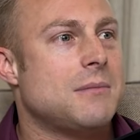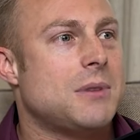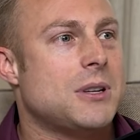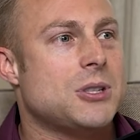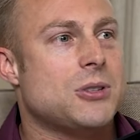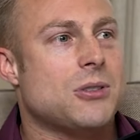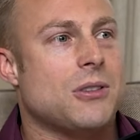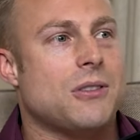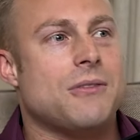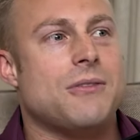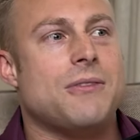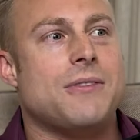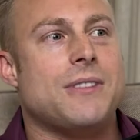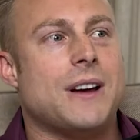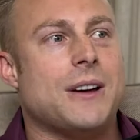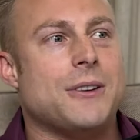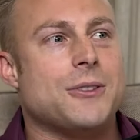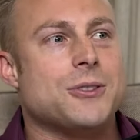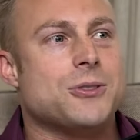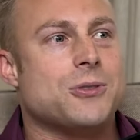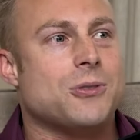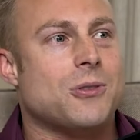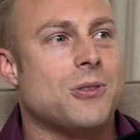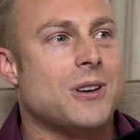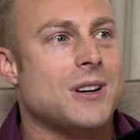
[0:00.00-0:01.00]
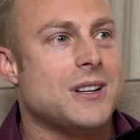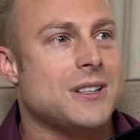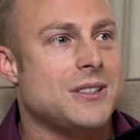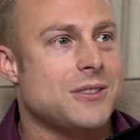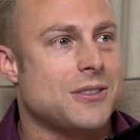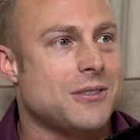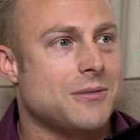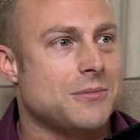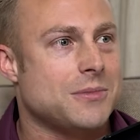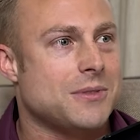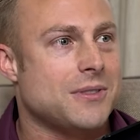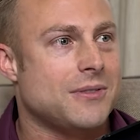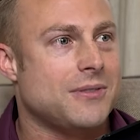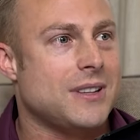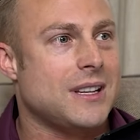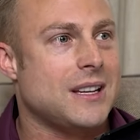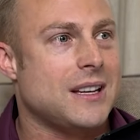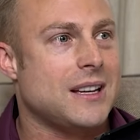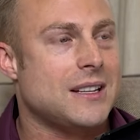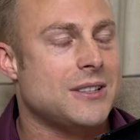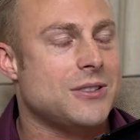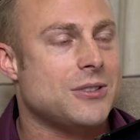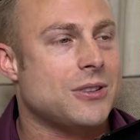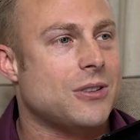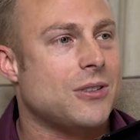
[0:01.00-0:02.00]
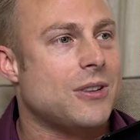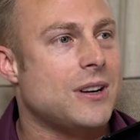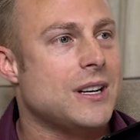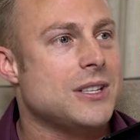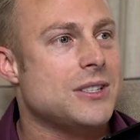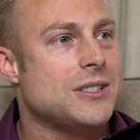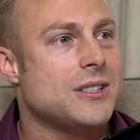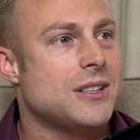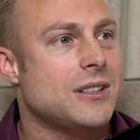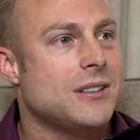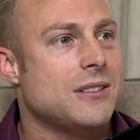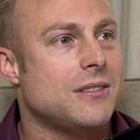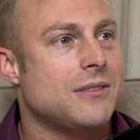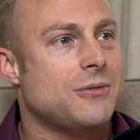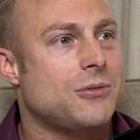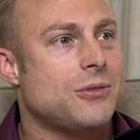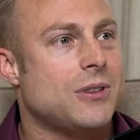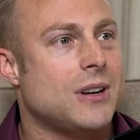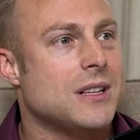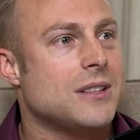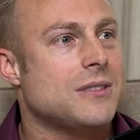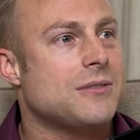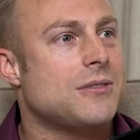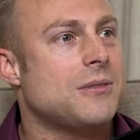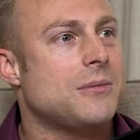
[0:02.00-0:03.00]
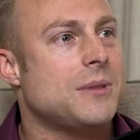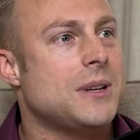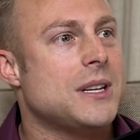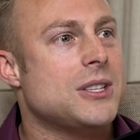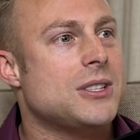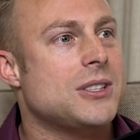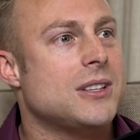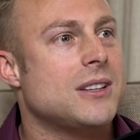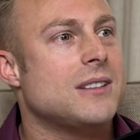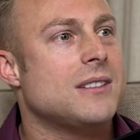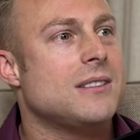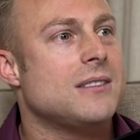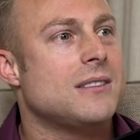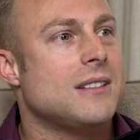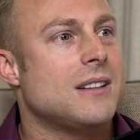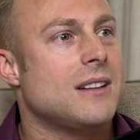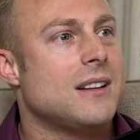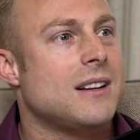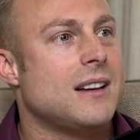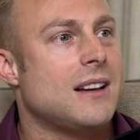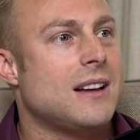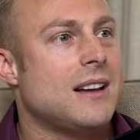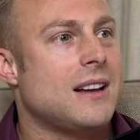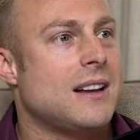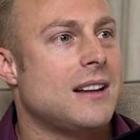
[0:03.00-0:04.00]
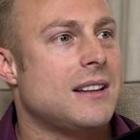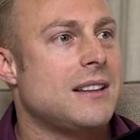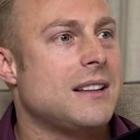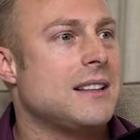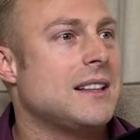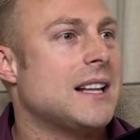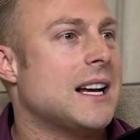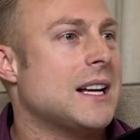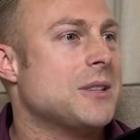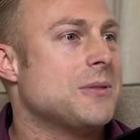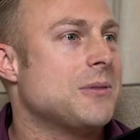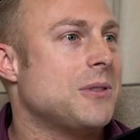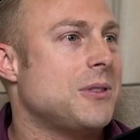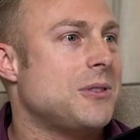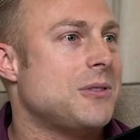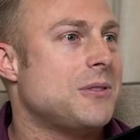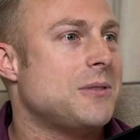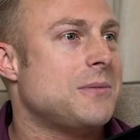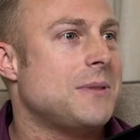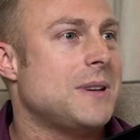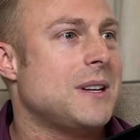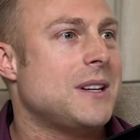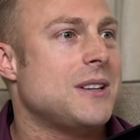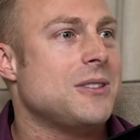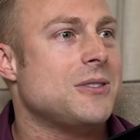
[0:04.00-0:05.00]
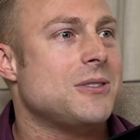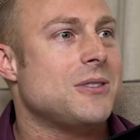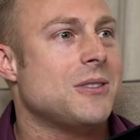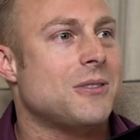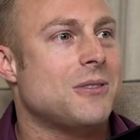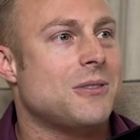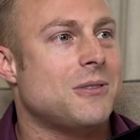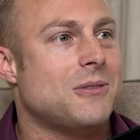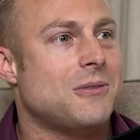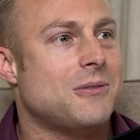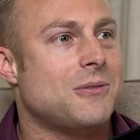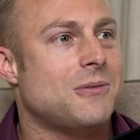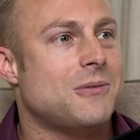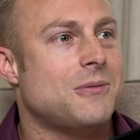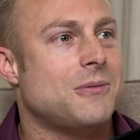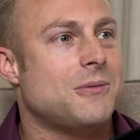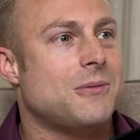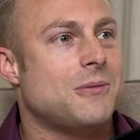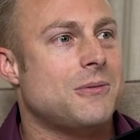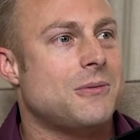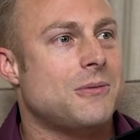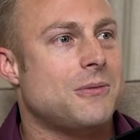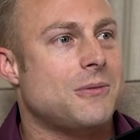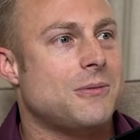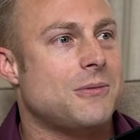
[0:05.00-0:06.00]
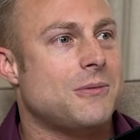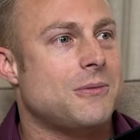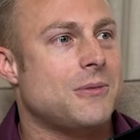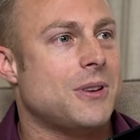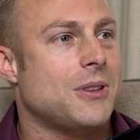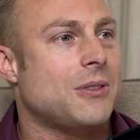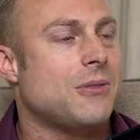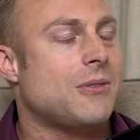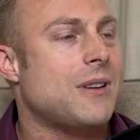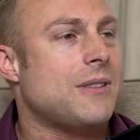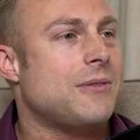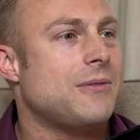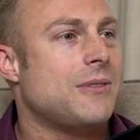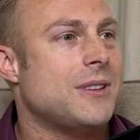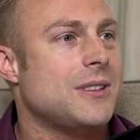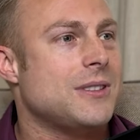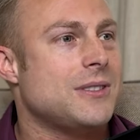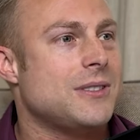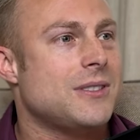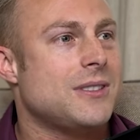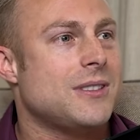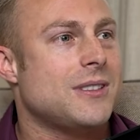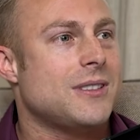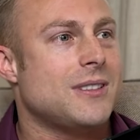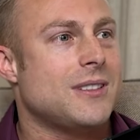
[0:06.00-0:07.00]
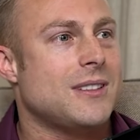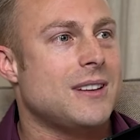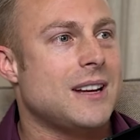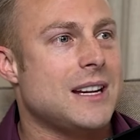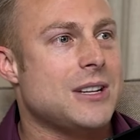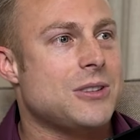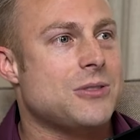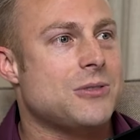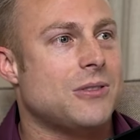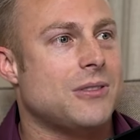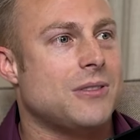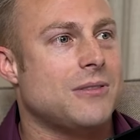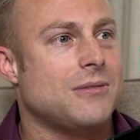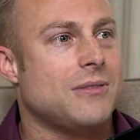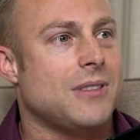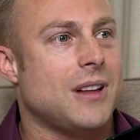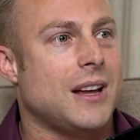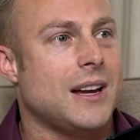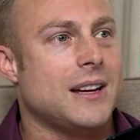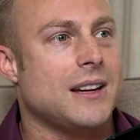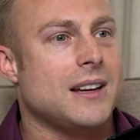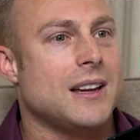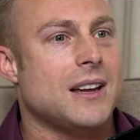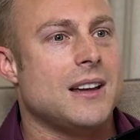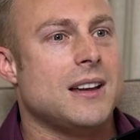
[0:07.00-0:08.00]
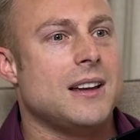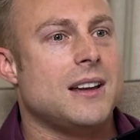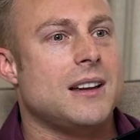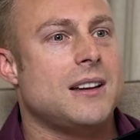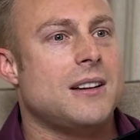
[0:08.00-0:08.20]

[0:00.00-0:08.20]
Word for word: but it sort of fell short in terms of the integration of transformation. I think that's what you're speaking to with reference to the nature of like,